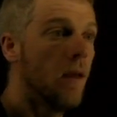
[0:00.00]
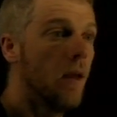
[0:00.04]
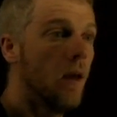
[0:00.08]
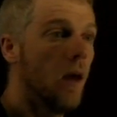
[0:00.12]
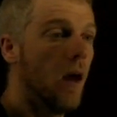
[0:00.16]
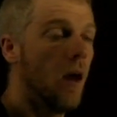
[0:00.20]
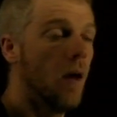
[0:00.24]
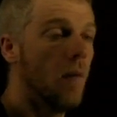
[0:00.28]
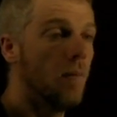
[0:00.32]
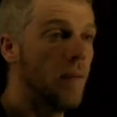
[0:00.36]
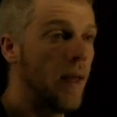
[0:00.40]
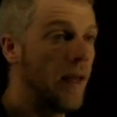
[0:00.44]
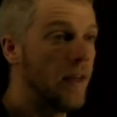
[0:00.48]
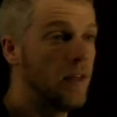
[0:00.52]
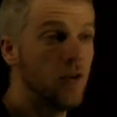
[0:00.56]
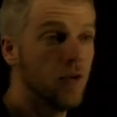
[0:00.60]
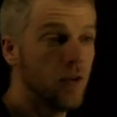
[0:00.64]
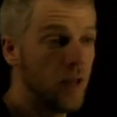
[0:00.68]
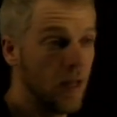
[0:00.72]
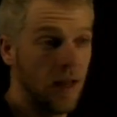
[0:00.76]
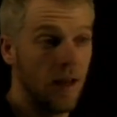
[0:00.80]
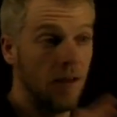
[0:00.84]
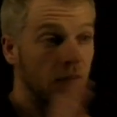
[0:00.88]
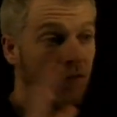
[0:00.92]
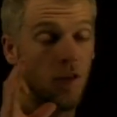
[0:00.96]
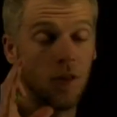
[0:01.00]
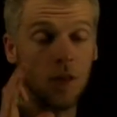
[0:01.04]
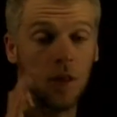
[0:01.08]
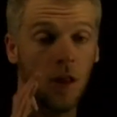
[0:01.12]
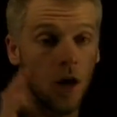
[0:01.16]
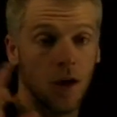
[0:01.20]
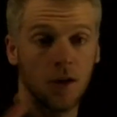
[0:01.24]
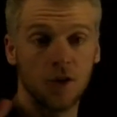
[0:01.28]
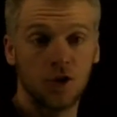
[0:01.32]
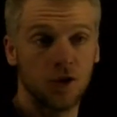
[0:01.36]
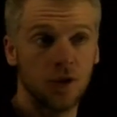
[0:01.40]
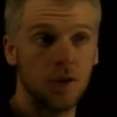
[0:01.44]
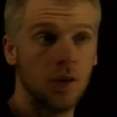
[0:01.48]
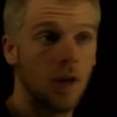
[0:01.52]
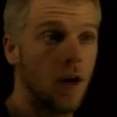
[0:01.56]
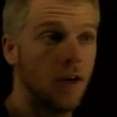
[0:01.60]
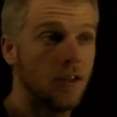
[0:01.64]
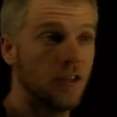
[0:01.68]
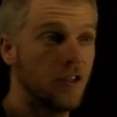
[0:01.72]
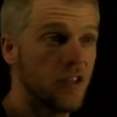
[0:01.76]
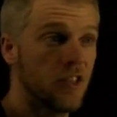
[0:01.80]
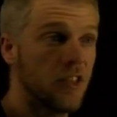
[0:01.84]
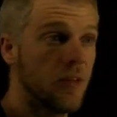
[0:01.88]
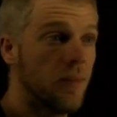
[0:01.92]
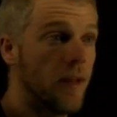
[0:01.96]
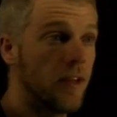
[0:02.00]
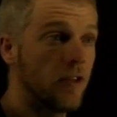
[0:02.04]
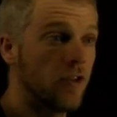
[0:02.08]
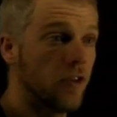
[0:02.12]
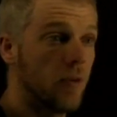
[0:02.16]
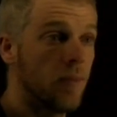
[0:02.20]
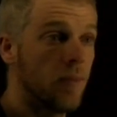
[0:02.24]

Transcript: Um, and you can have larger and larger symmetric